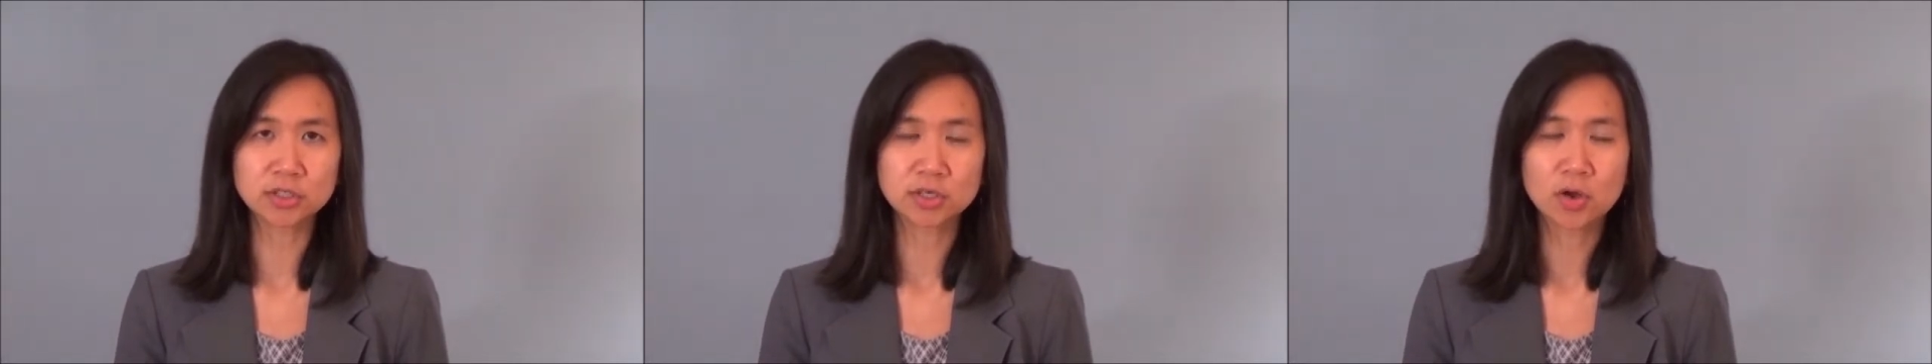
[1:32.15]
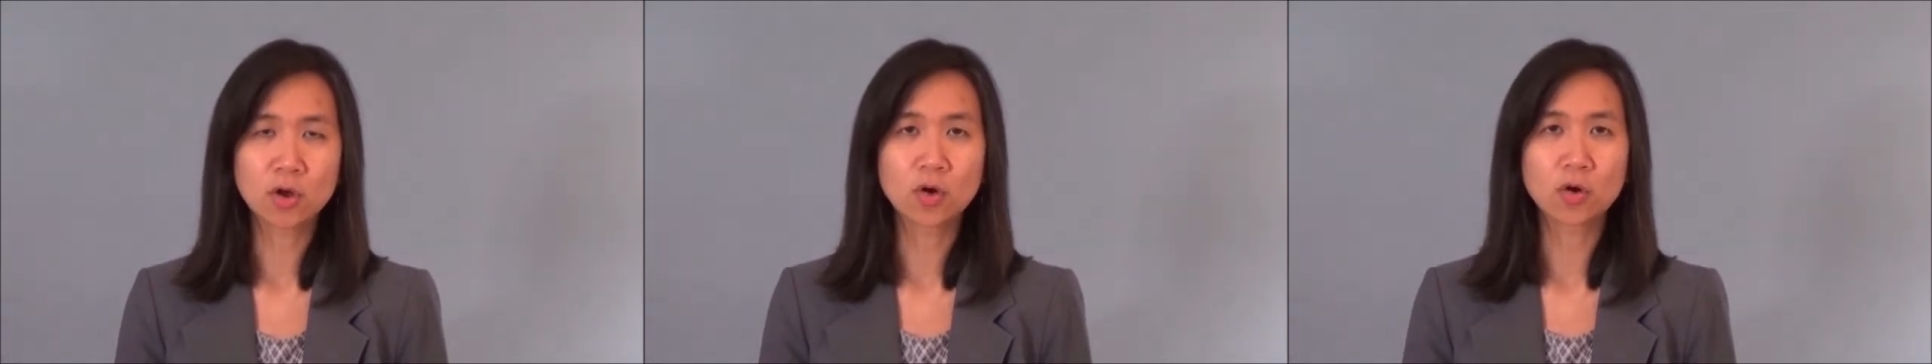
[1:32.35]

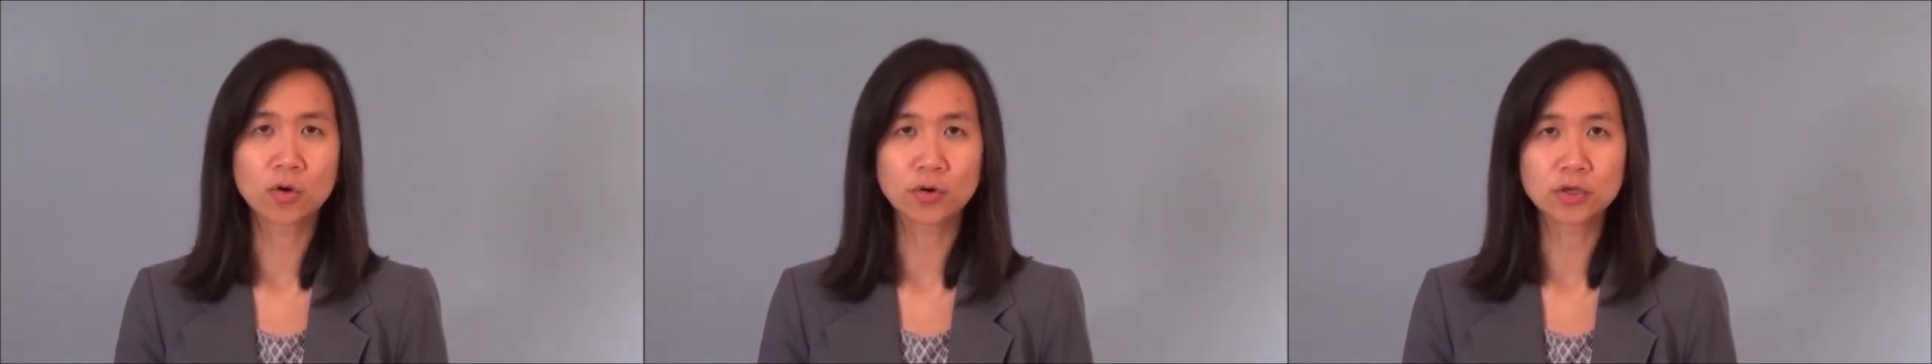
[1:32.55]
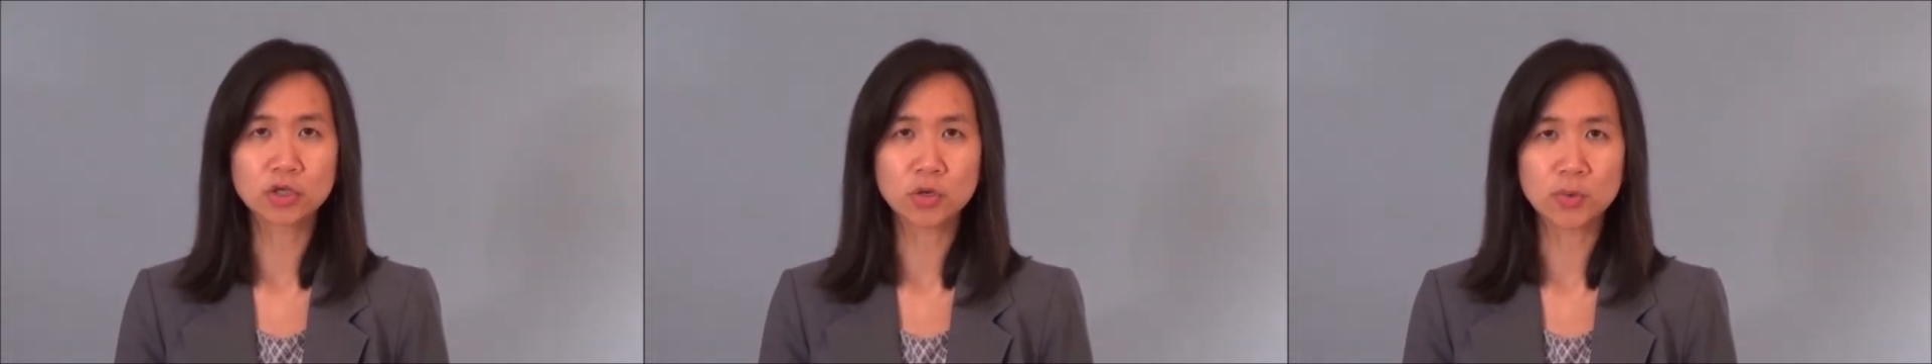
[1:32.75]
or
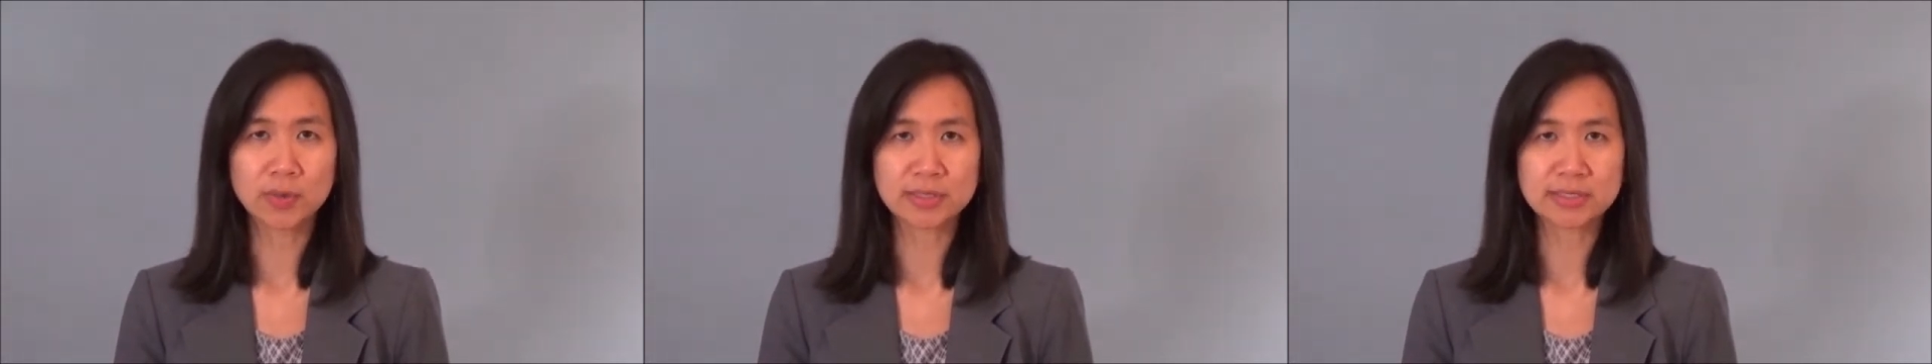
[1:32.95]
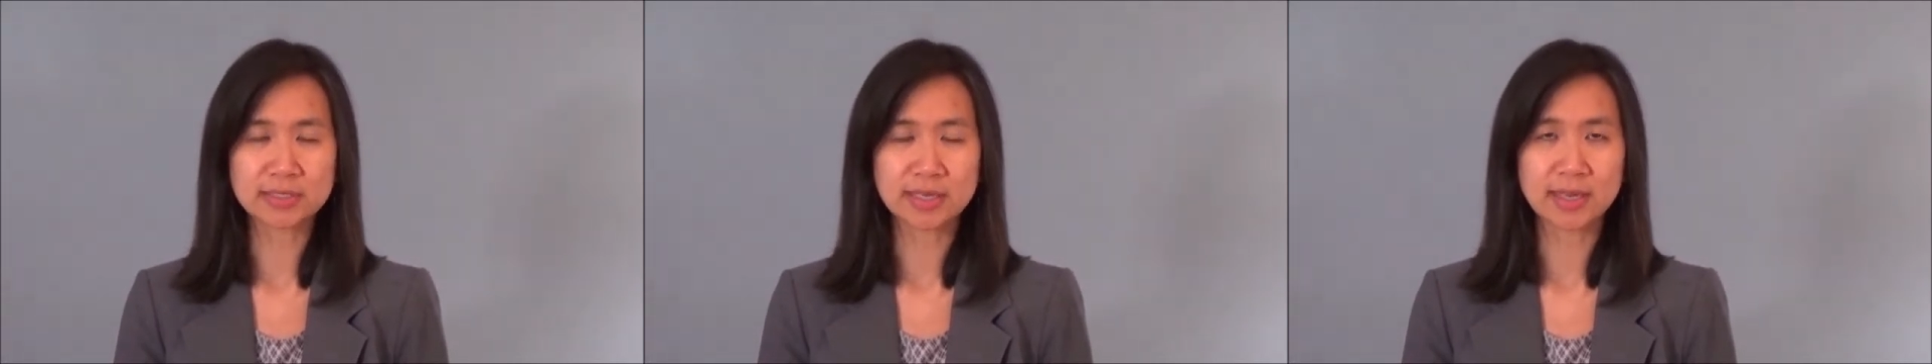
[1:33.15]

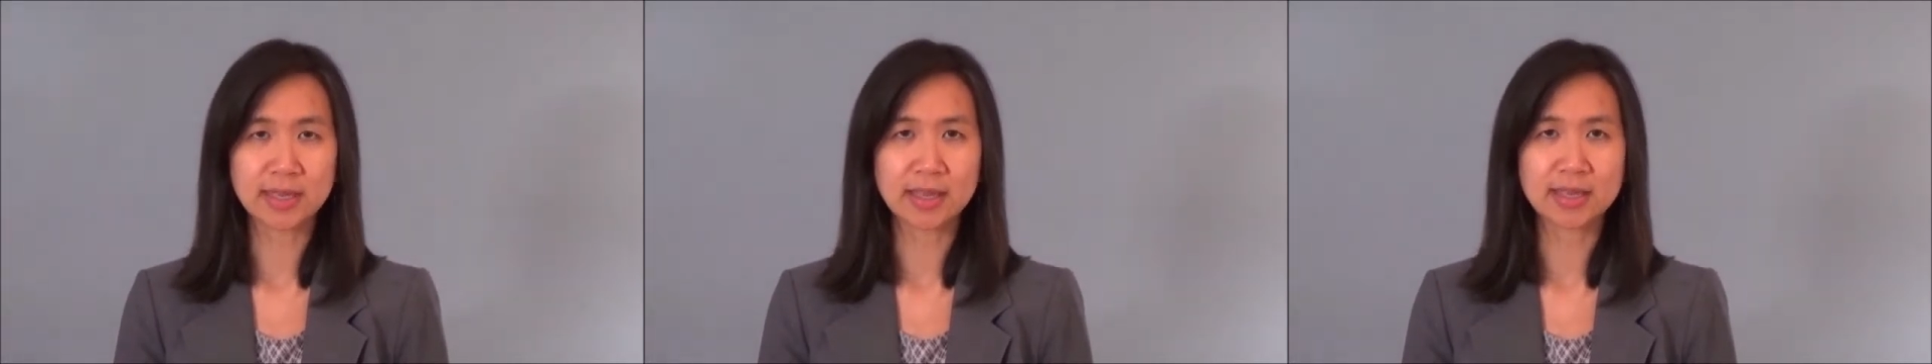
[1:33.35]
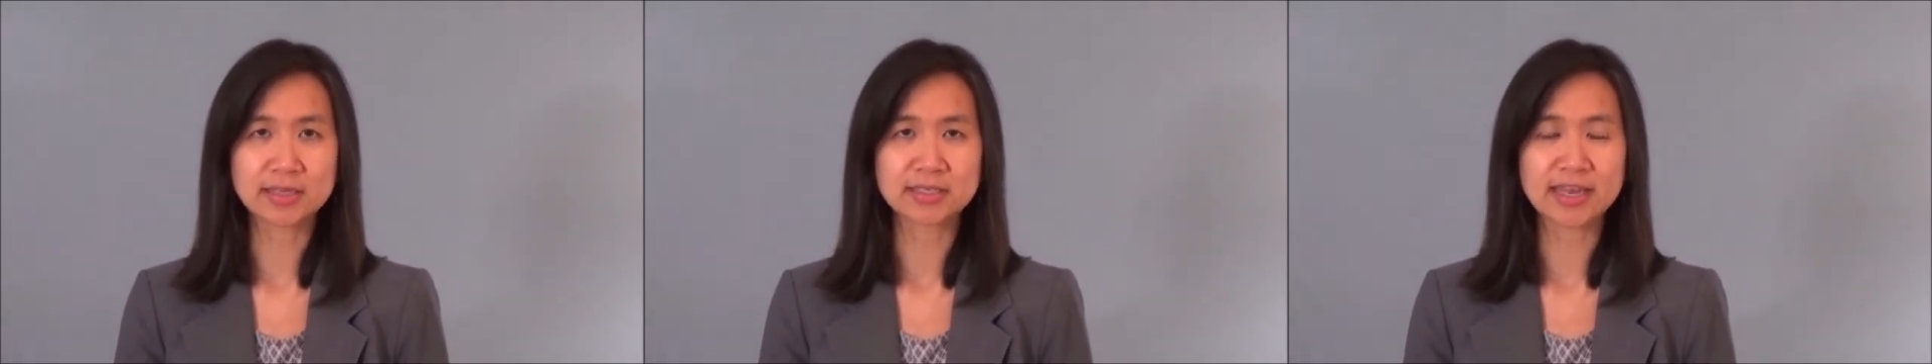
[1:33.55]
USCIS
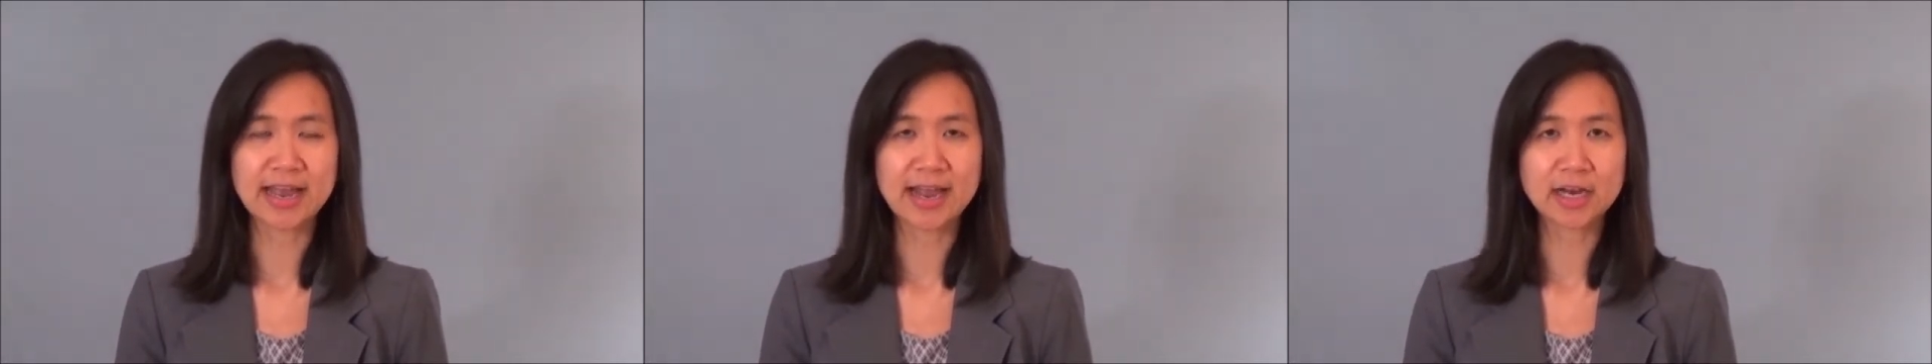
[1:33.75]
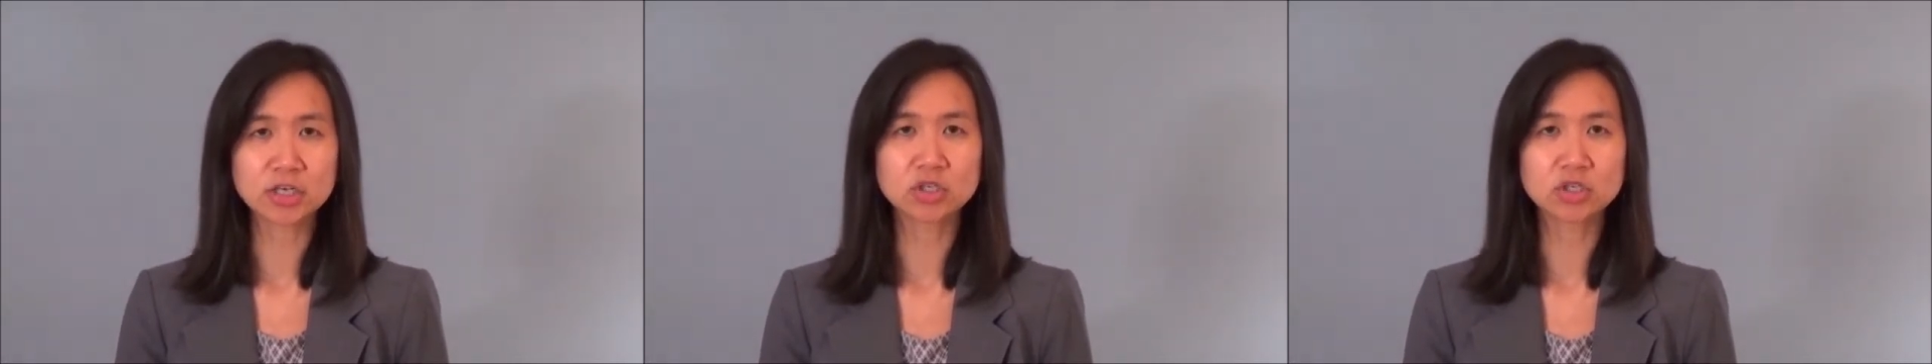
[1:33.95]
actually